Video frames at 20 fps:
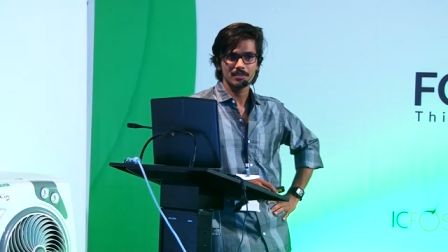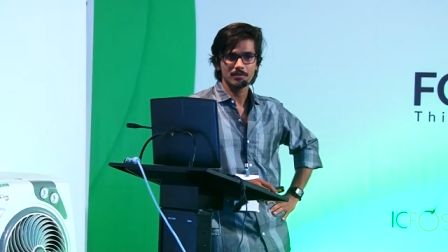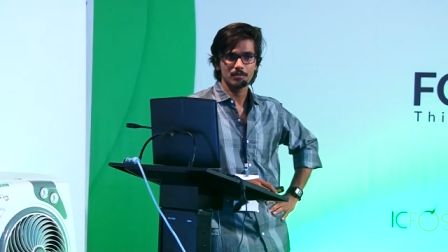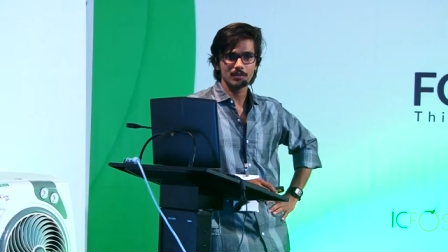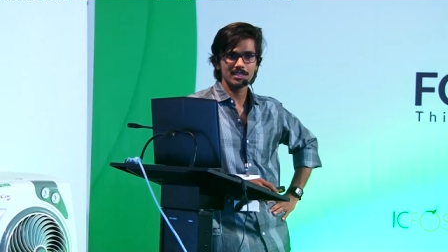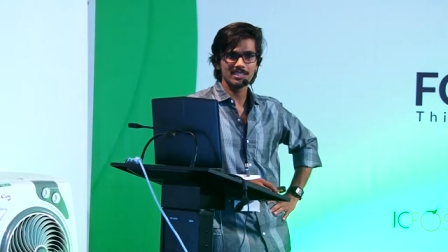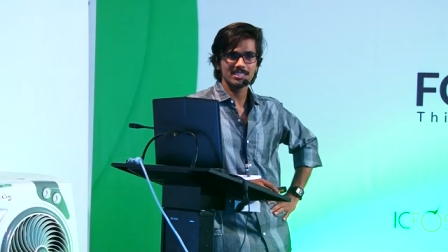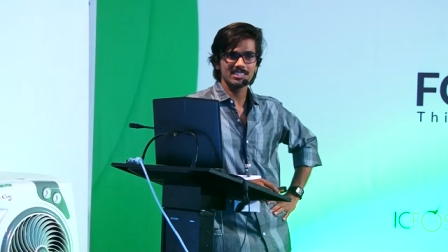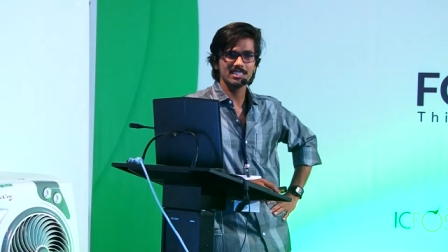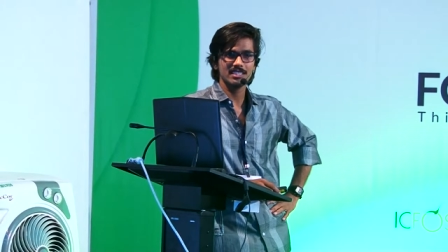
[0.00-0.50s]

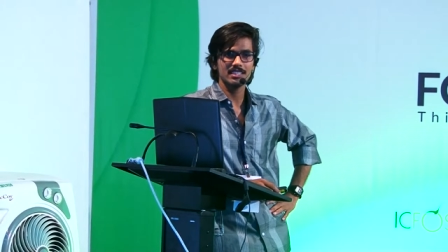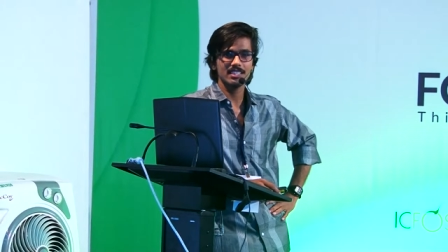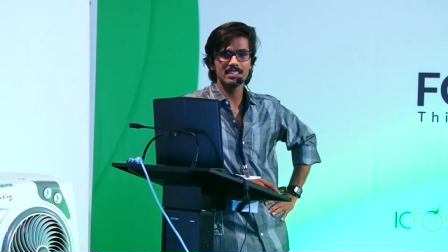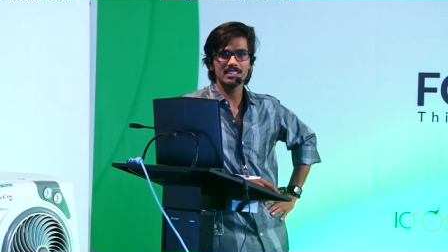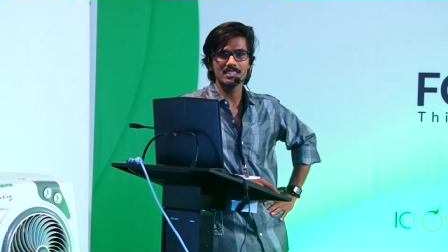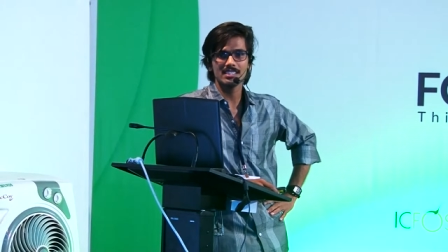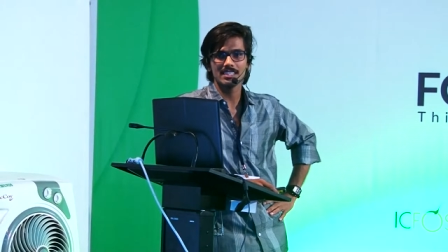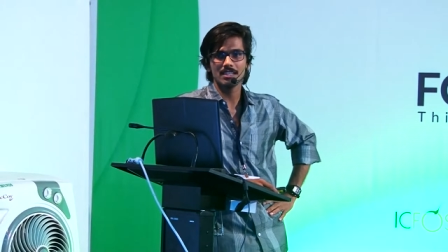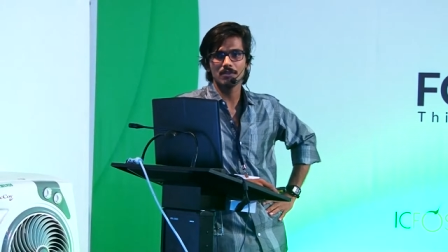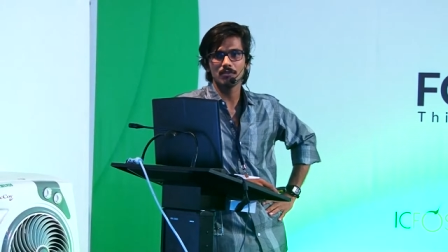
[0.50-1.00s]
But she
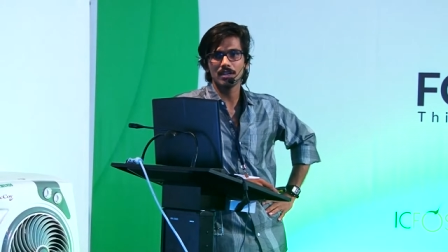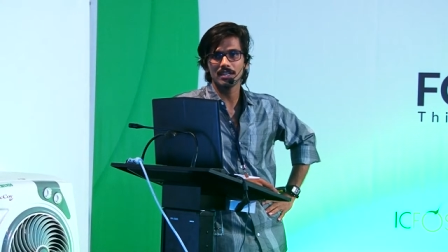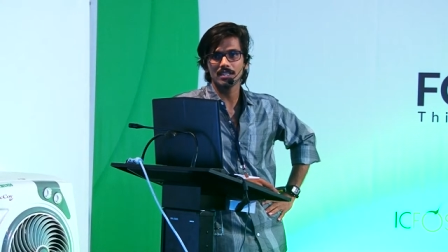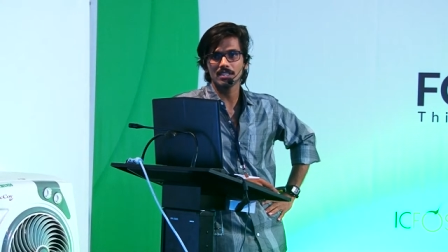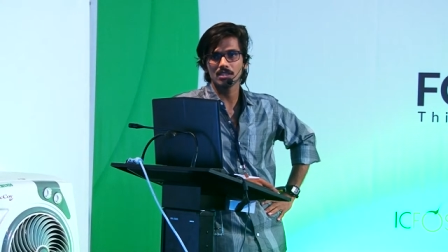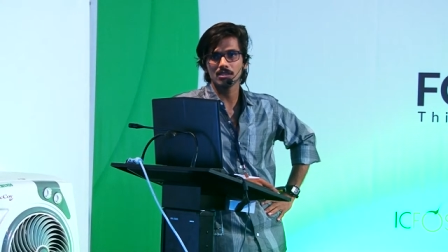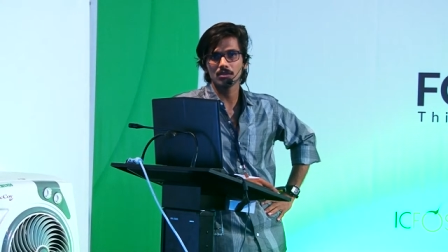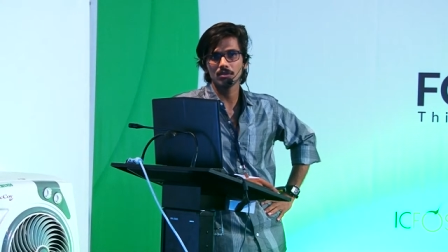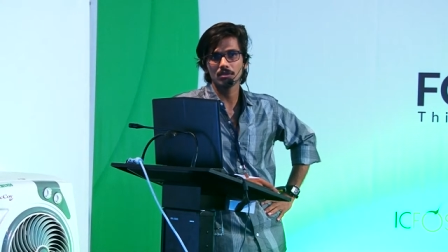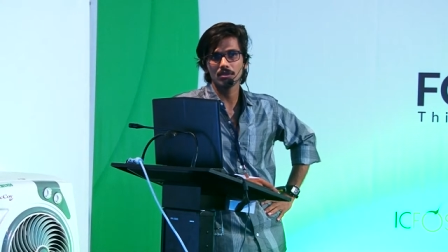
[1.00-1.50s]
didn't say what
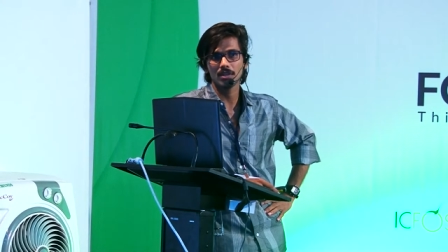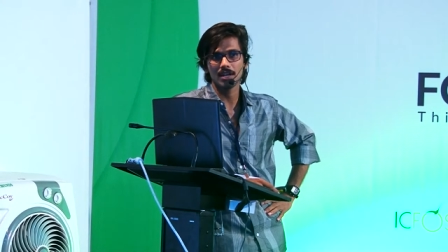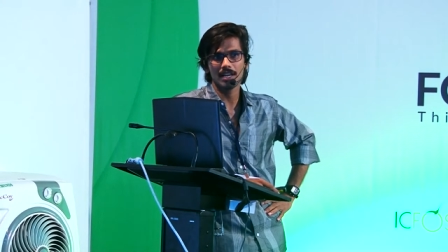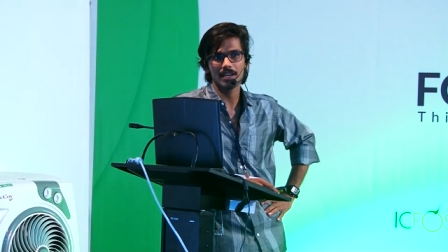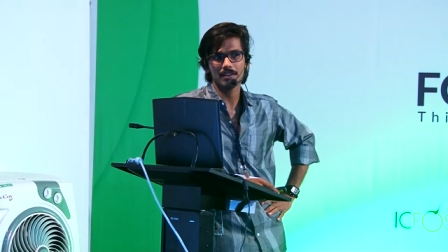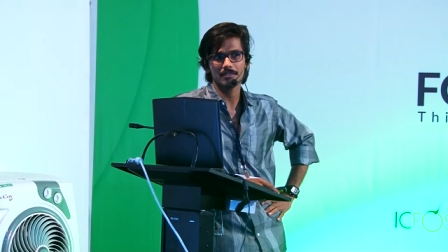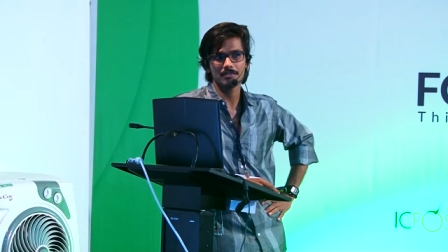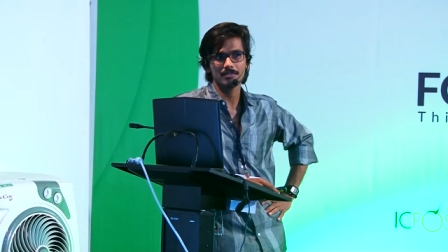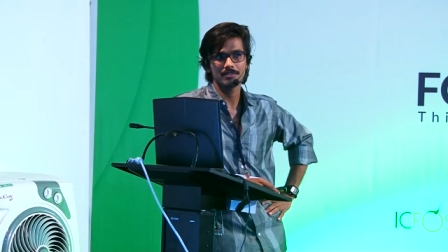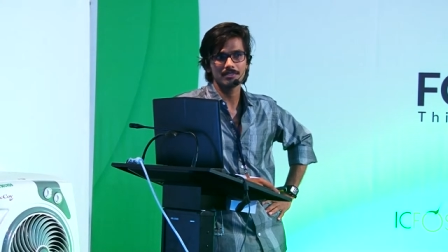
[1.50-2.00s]
is good
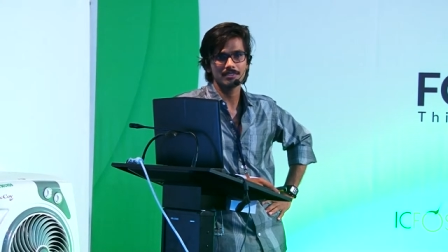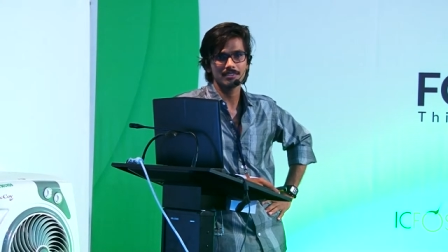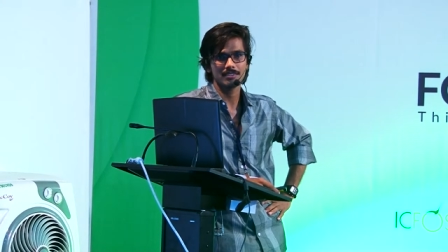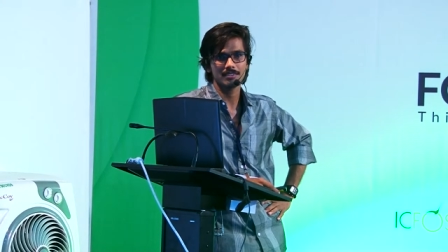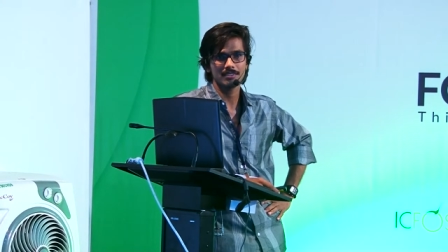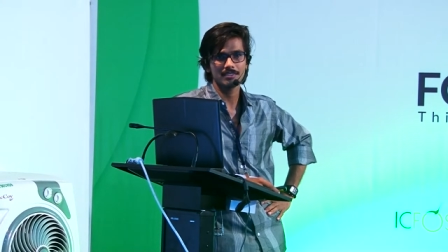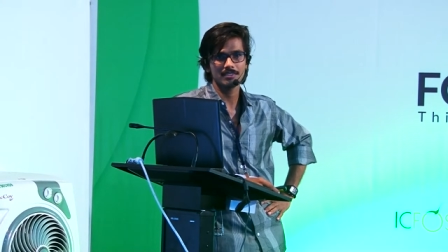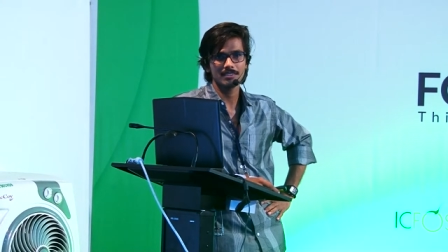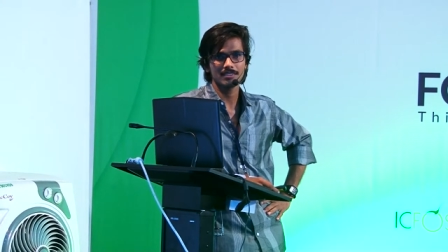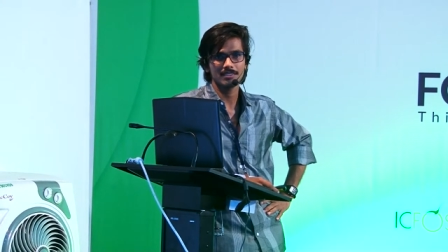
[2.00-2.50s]
life.
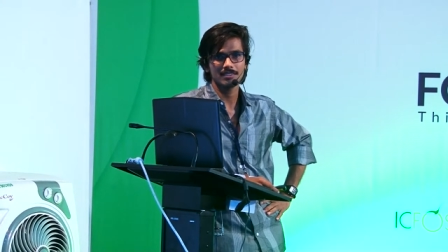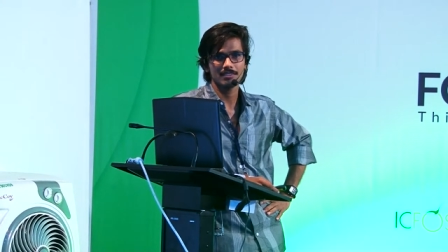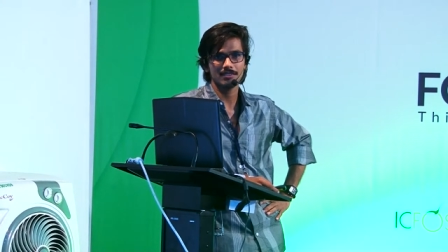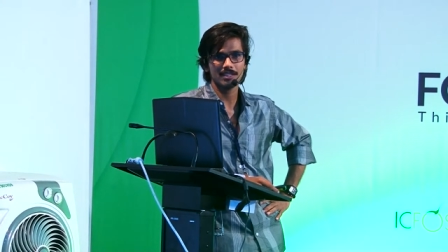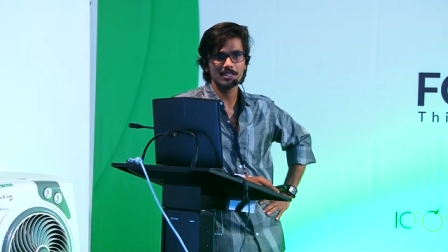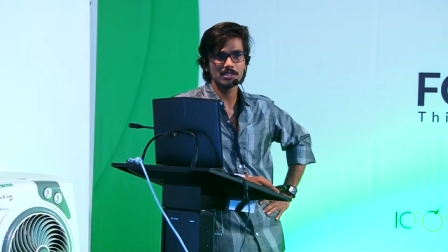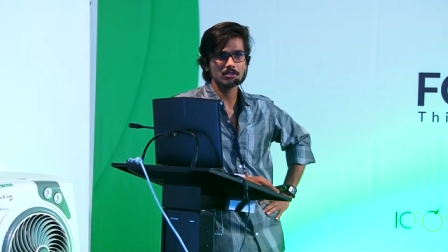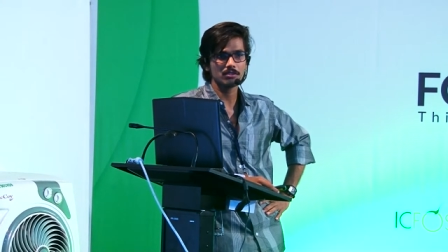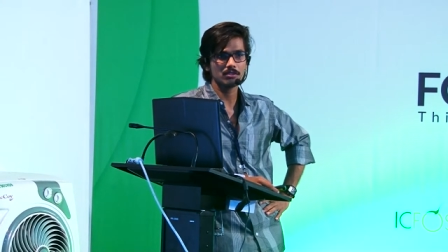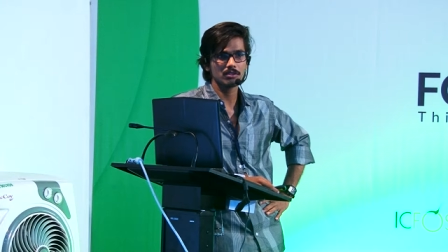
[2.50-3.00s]

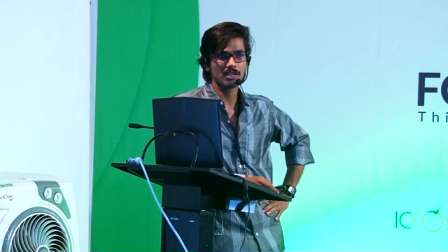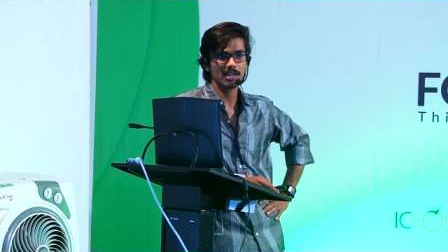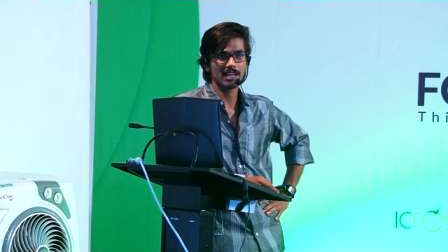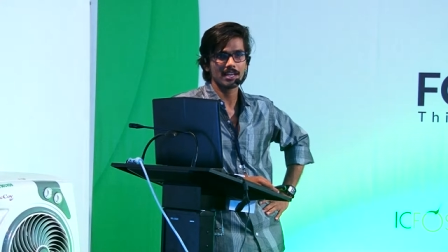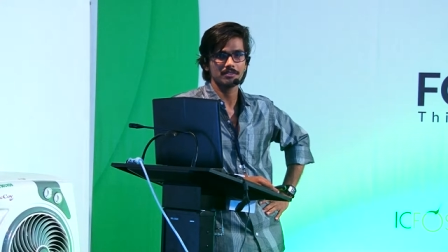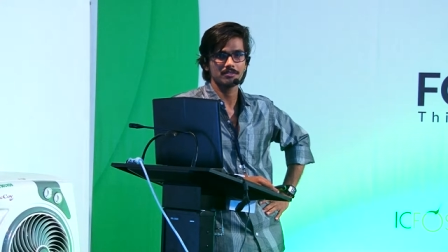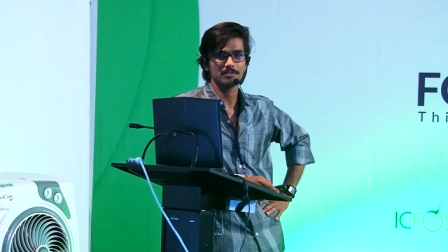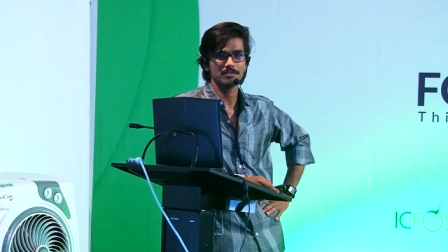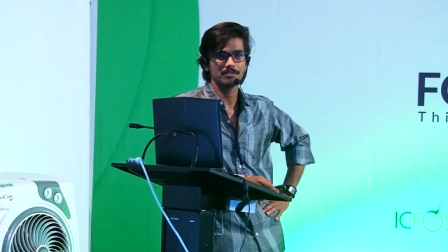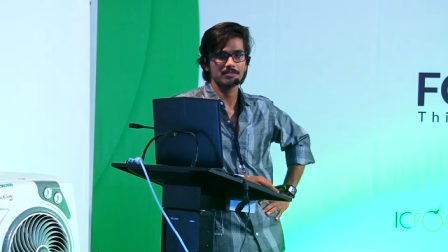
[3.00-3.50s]
What is good
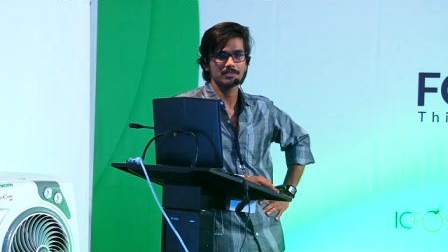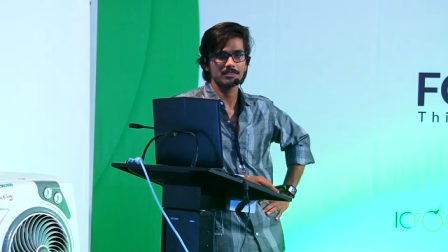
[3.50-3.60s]
life?